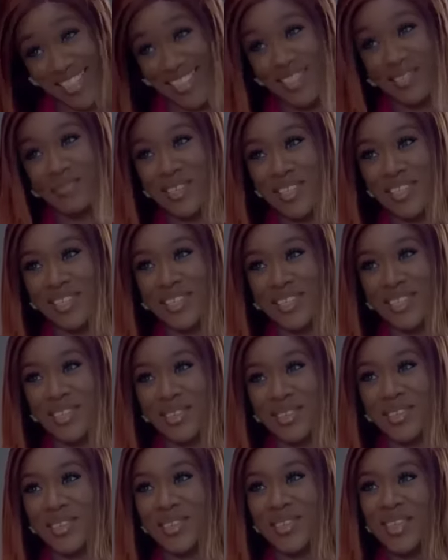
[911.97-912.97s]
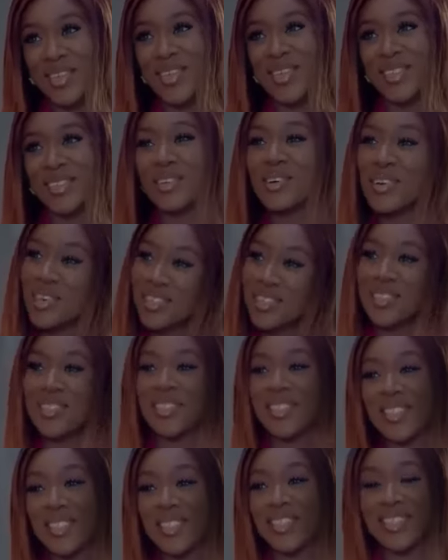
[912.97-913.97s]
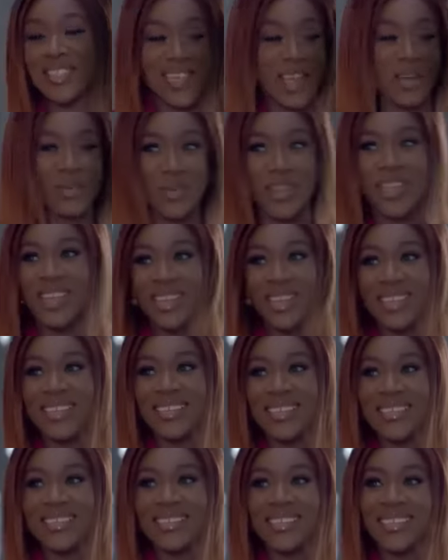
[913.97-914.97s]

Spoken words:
Nice to meet you, too. So, can we?